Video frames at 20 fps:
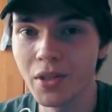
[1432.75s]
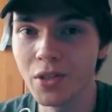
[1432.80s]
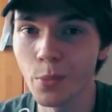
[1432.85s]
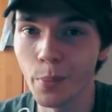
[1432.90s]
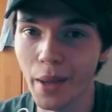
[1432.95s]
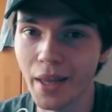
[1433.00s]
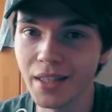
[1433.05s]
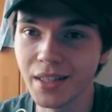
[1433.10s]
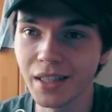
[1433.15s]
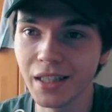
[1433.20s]
So
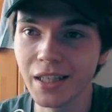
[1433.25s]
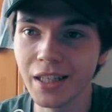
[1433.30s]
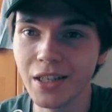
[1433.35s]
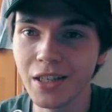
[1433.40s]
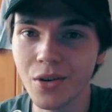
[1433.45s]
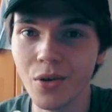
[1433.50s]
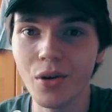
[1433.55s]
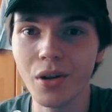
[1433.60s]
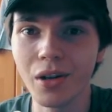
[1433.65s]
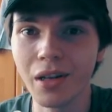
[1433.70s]
basically,
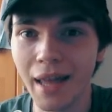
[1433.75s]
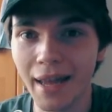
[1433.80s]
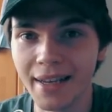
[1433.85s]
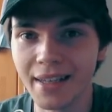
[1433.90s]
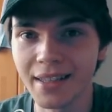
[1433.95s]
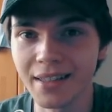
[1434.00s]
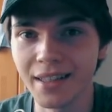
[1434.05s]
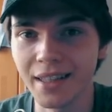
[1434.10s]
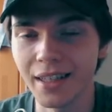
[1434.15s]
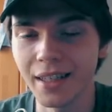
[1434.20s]
your
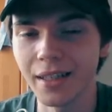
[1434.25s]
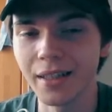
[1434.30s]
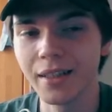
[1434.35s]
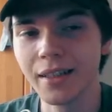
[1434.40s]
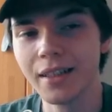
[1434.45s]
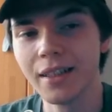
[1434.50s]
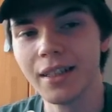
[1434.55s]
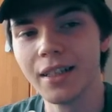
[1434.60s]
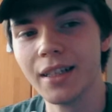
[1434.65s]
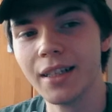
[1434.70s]
legacy.
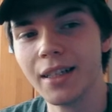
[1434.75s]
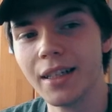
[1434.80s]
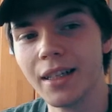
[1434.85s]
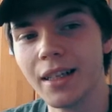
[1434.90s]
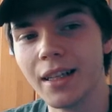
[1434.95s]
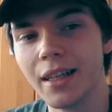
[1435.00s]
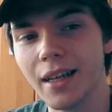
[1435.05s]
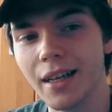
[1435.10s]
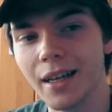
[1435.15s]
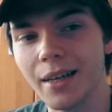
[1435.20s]

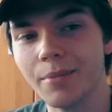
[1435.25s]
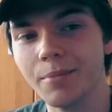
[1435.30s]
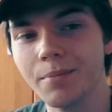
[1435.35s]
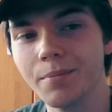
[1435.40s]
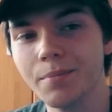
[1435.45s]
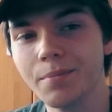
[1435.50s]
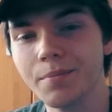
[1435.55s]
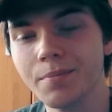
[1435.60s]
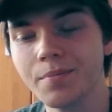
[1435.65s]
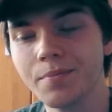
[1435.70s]

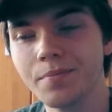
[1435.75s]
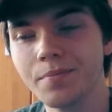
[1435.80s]
Um.